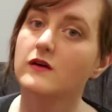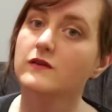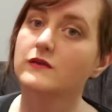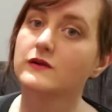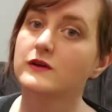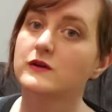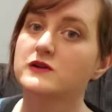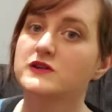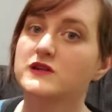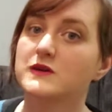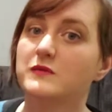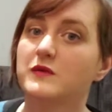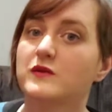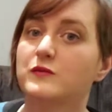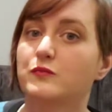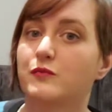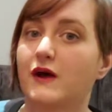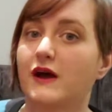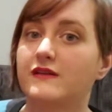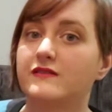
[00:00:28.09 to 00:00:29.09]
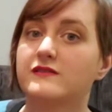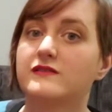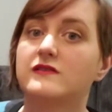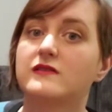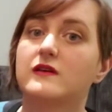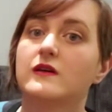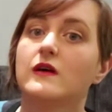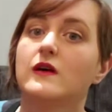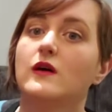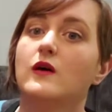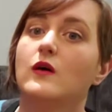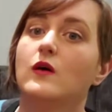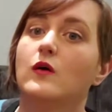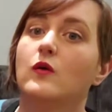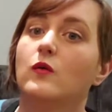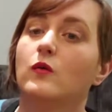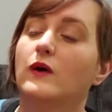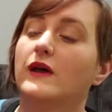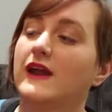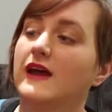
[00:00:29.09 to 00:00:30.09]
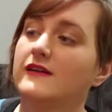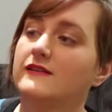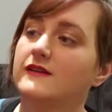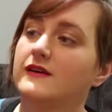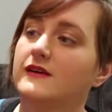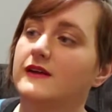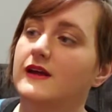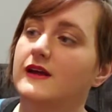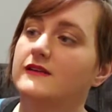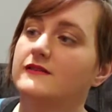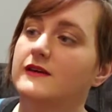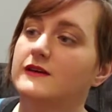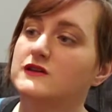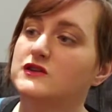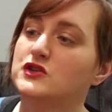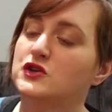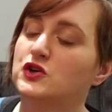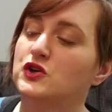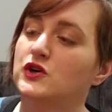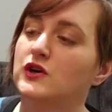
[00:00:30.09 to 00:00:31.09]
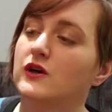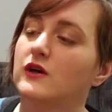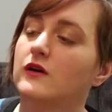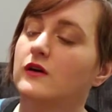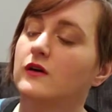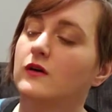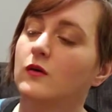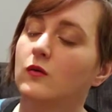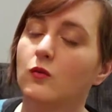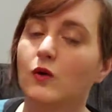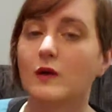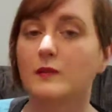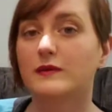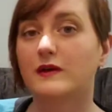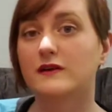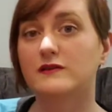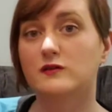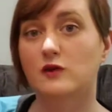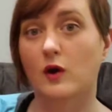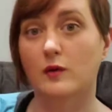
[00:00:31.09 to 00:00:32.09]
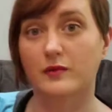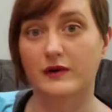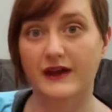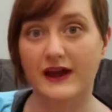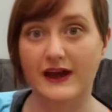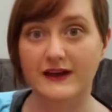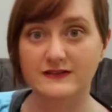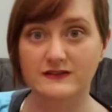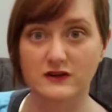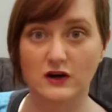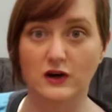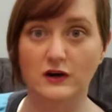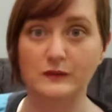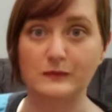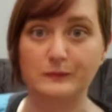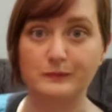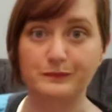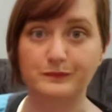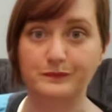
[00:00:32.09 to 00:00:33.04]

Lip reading: For Yojimbo's breasts, what I did is I took Worbla's KobraCast art